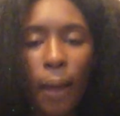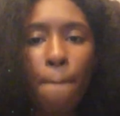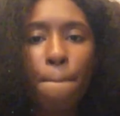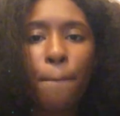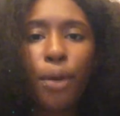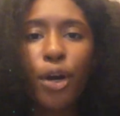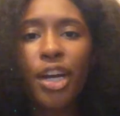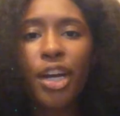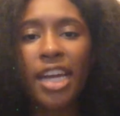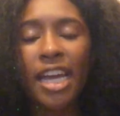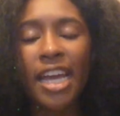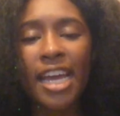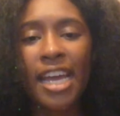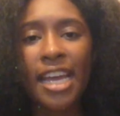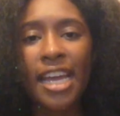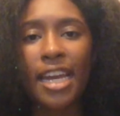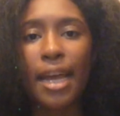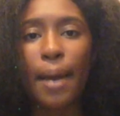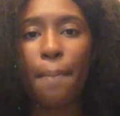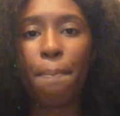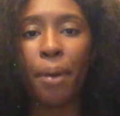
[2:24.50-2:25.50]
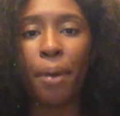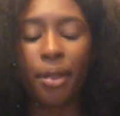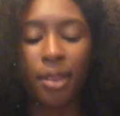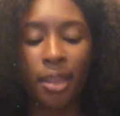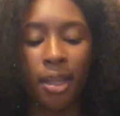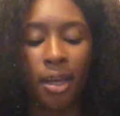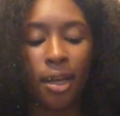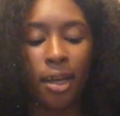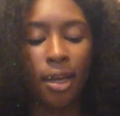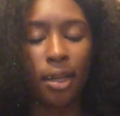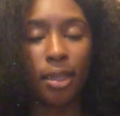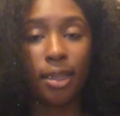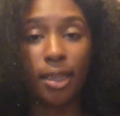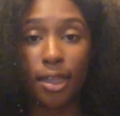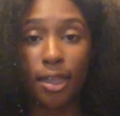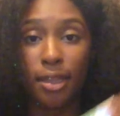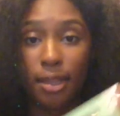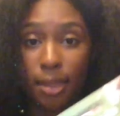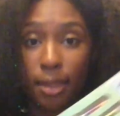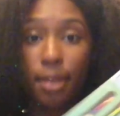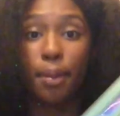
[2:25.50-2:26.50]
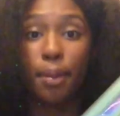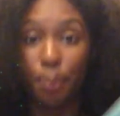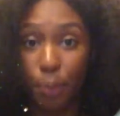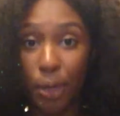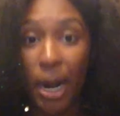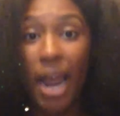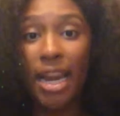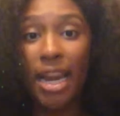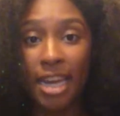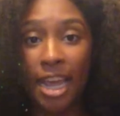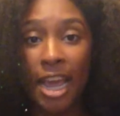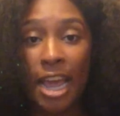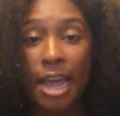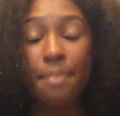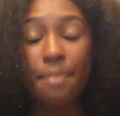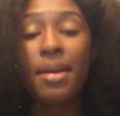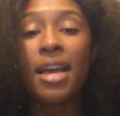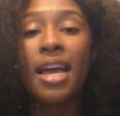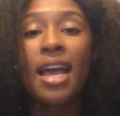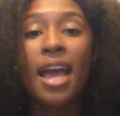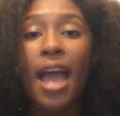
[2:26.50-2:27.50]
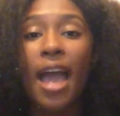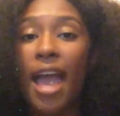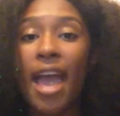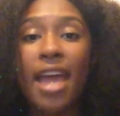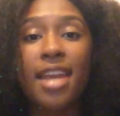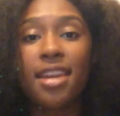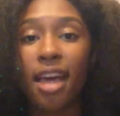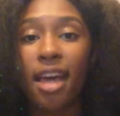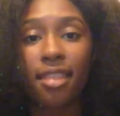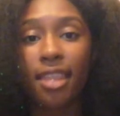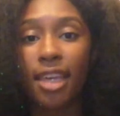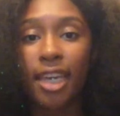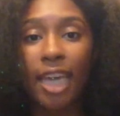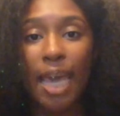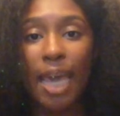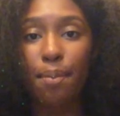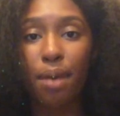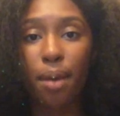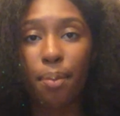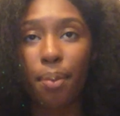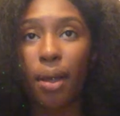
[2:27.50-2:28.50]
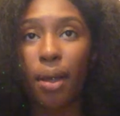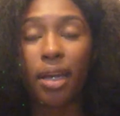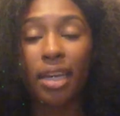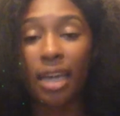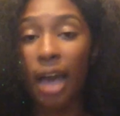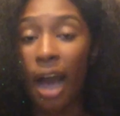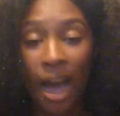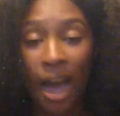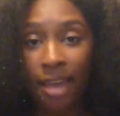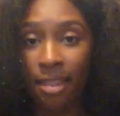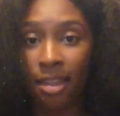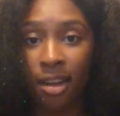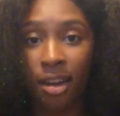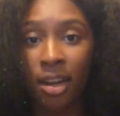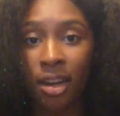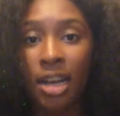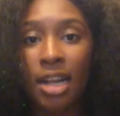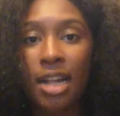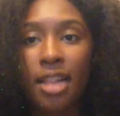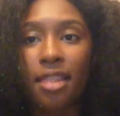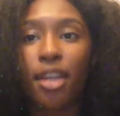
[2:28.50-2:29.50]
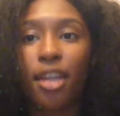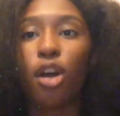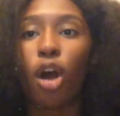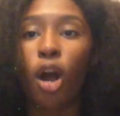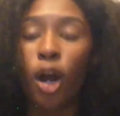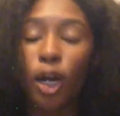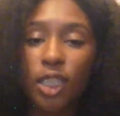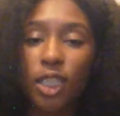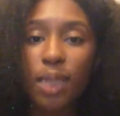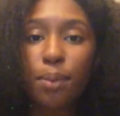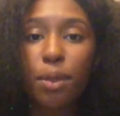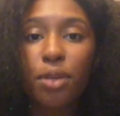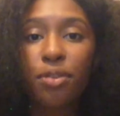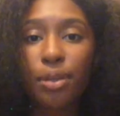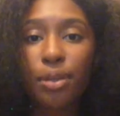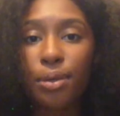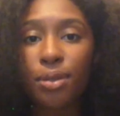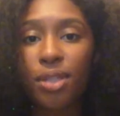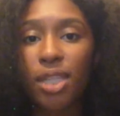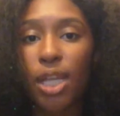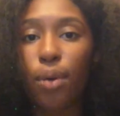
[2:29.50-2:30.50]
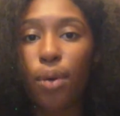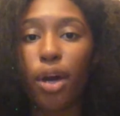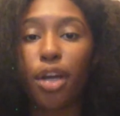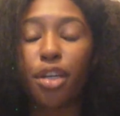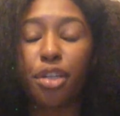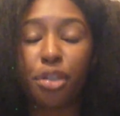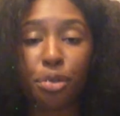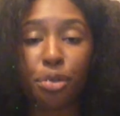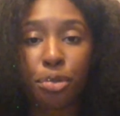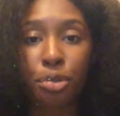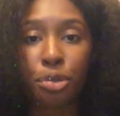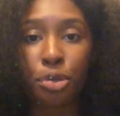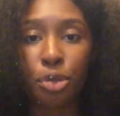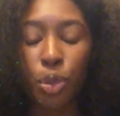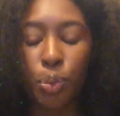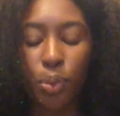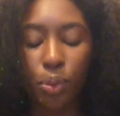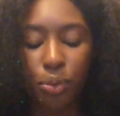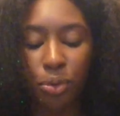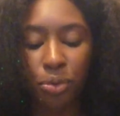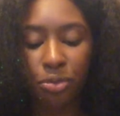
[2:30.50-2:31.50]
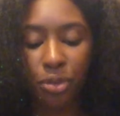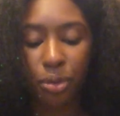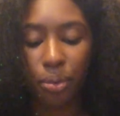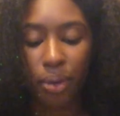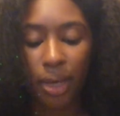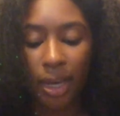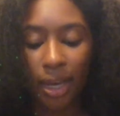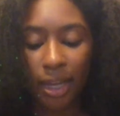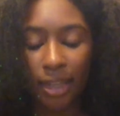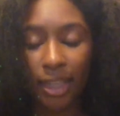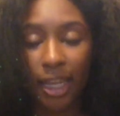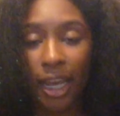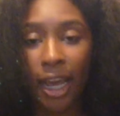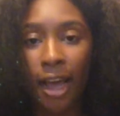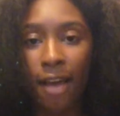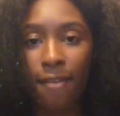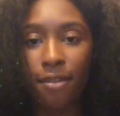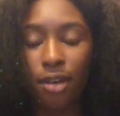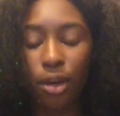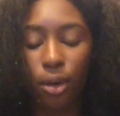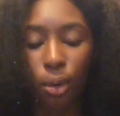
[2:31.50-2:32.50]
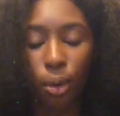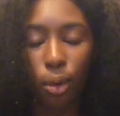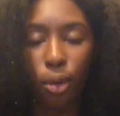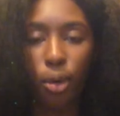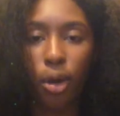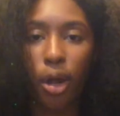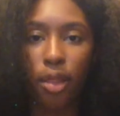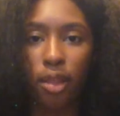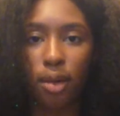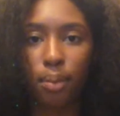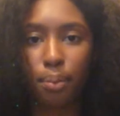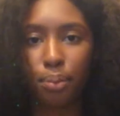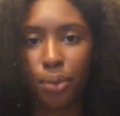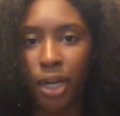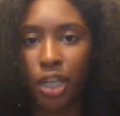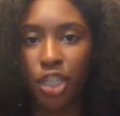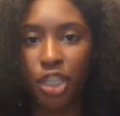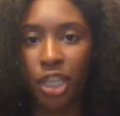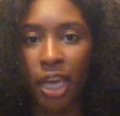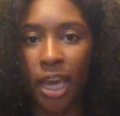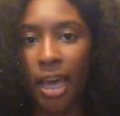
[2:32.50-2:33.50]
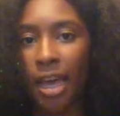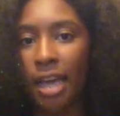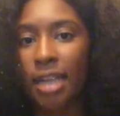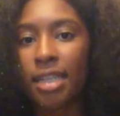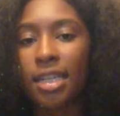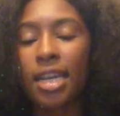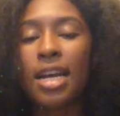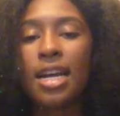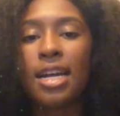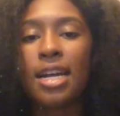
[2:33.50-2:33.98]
put in the brand name, and nothing came up either. There are some reviews though on YouTube reviewing, they have a whole other brush kit